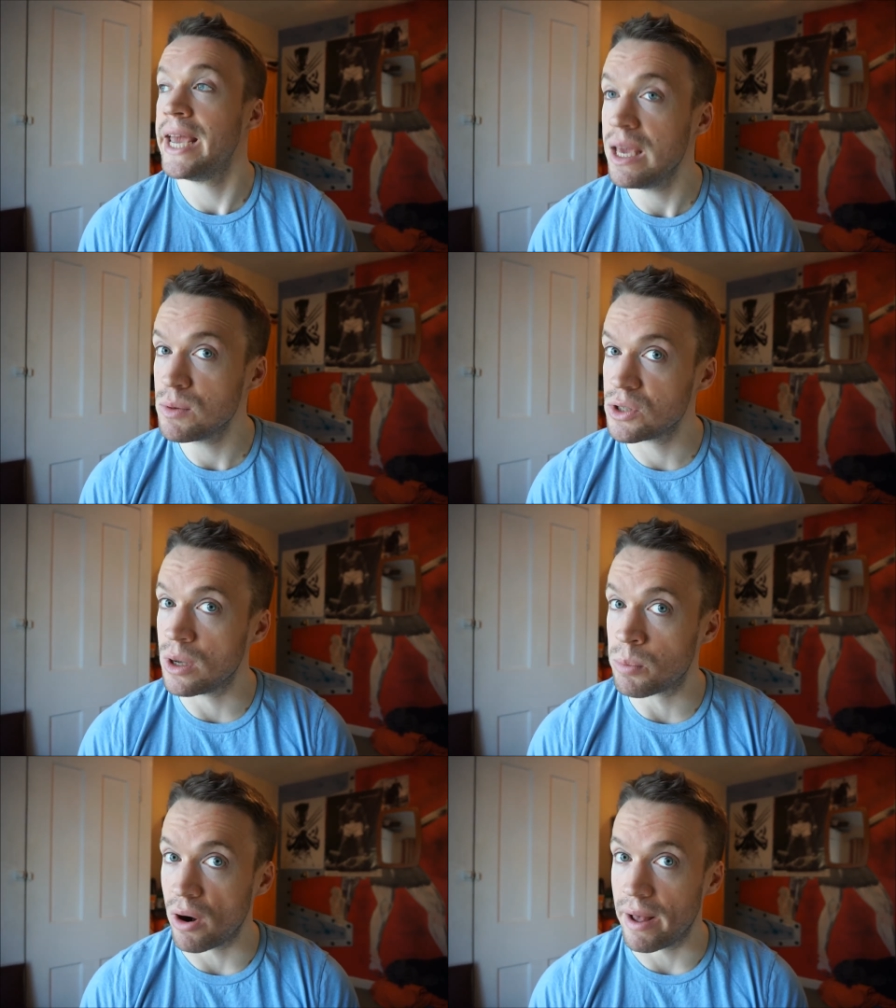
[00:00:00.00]
he was
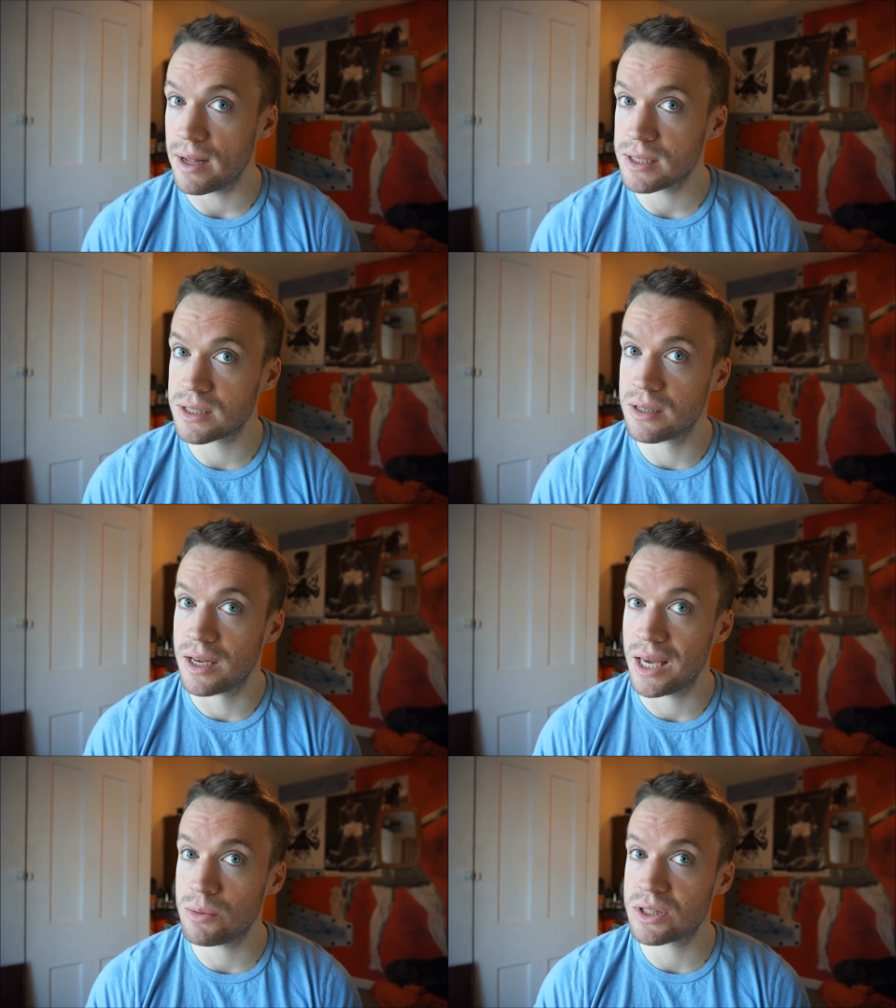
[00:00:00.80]
not
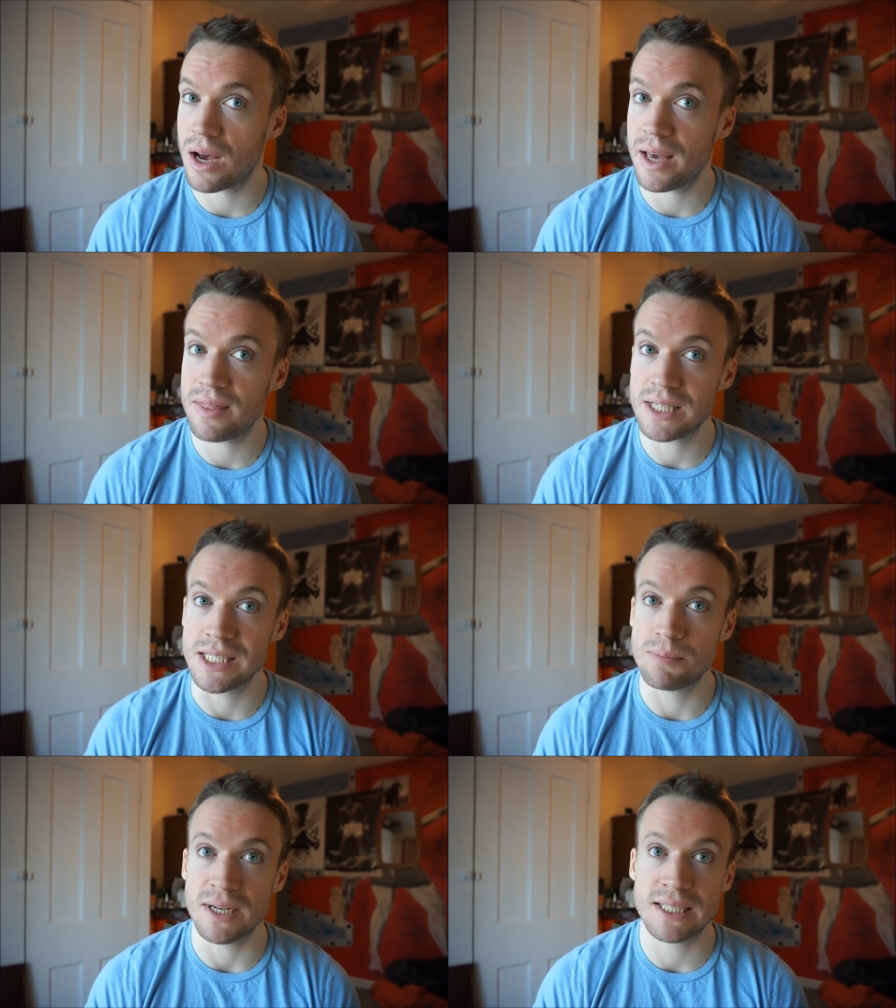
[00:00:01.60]
impressed. He was like,
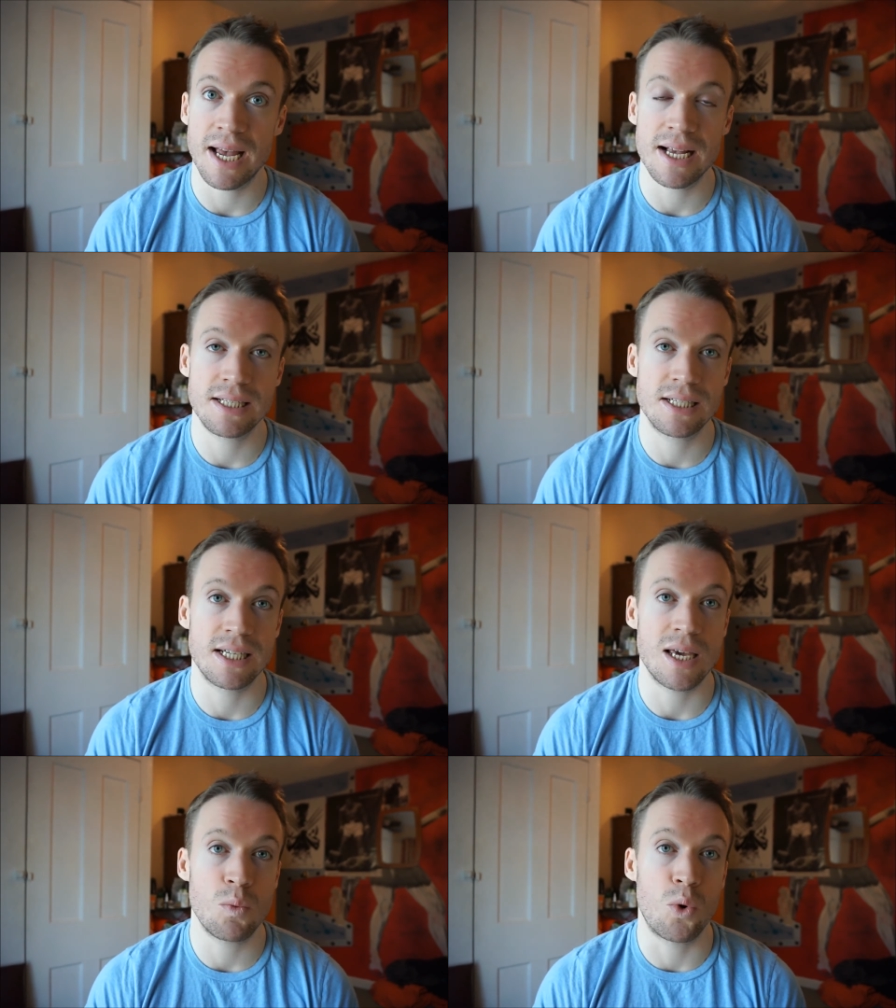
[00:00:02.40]
this is my test to
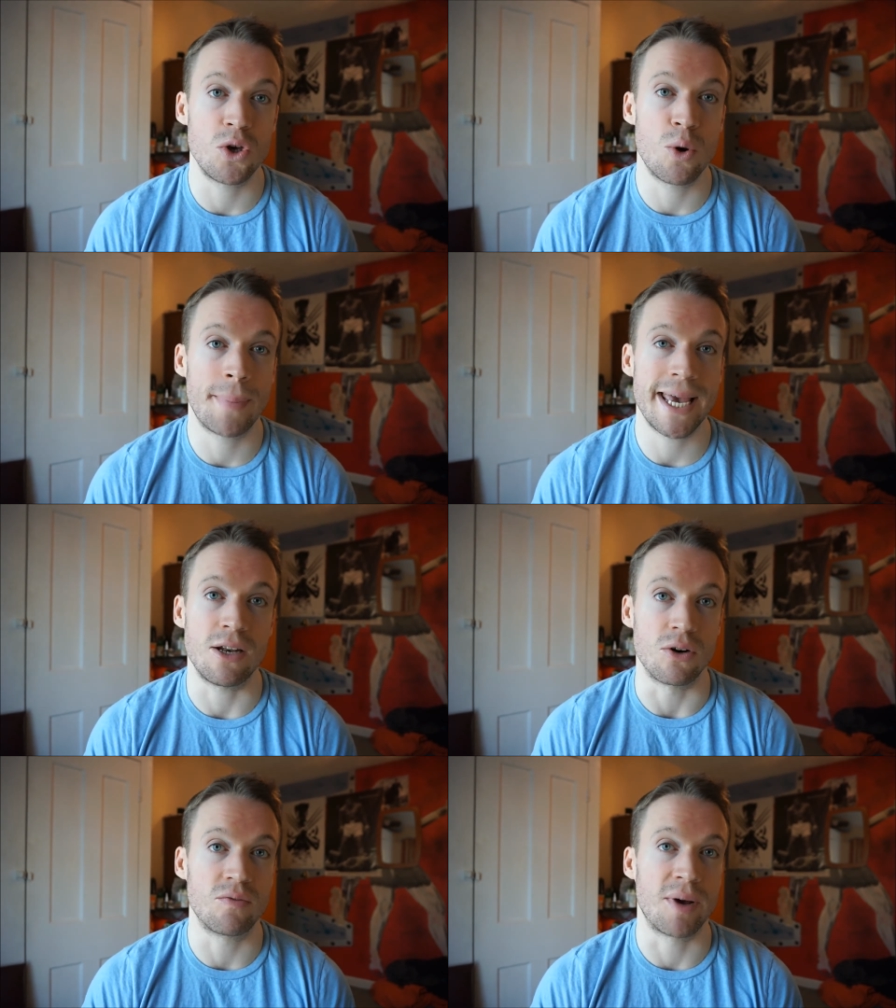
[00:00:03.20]
see what you're
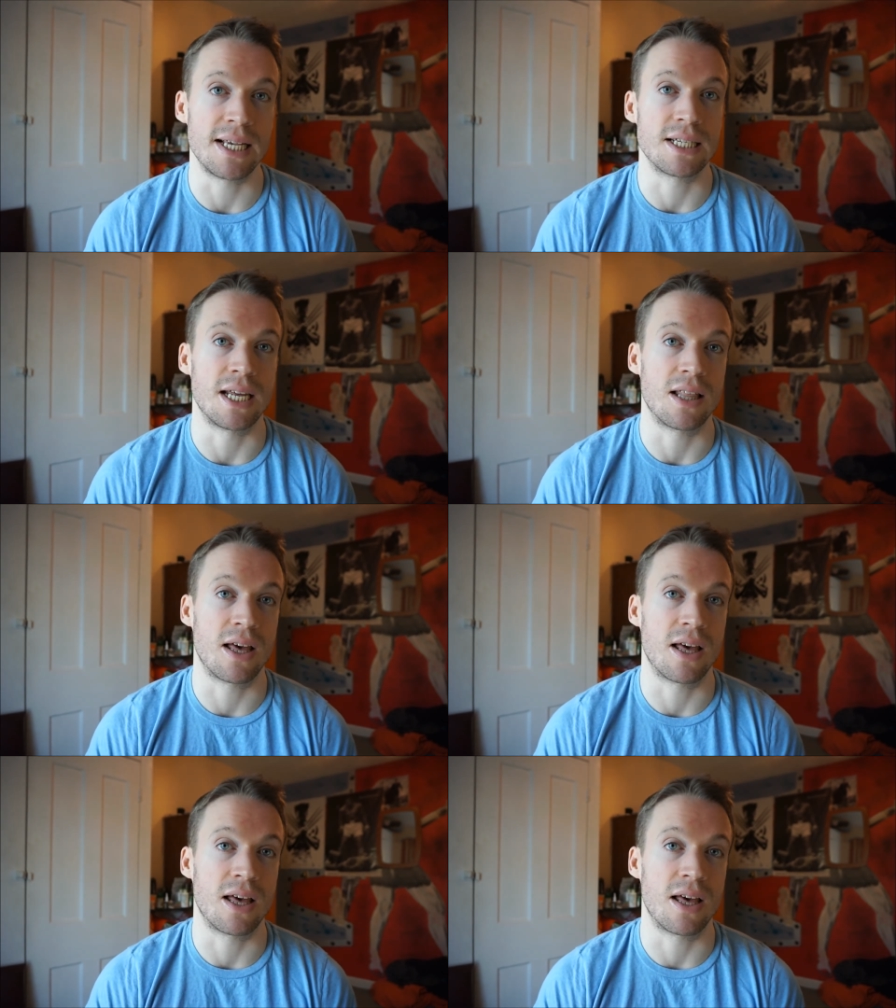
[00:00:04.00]
made of, basically.